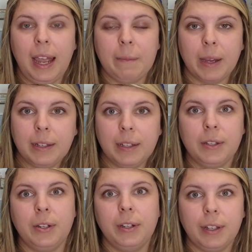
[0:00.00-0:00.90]
And my
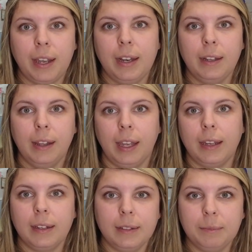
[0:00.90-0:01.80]
sister decided
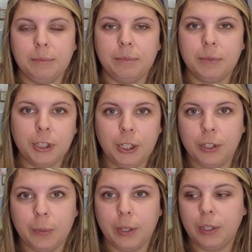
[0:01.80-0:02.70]
like she
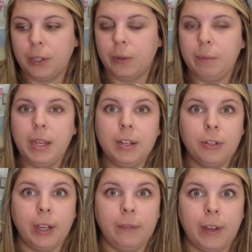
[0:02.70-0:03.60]
just wanted to go with me to
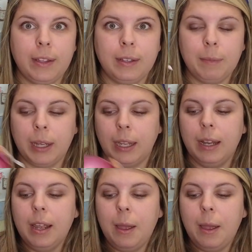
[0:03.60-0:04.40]
try and find this bucket,